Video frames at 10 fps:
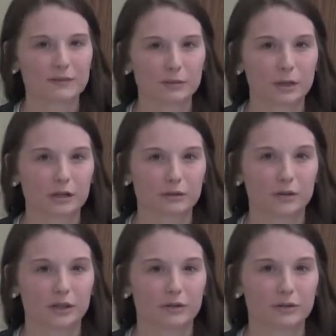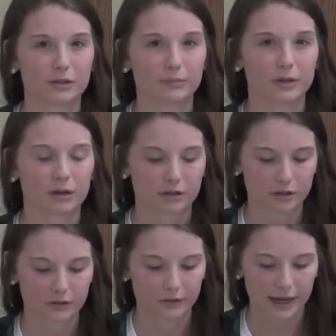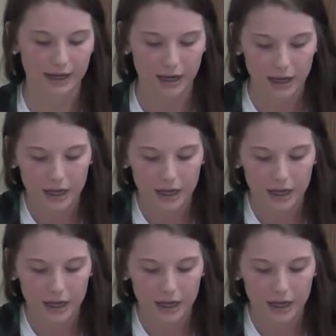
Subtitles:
have someone else with you who's CPR certified,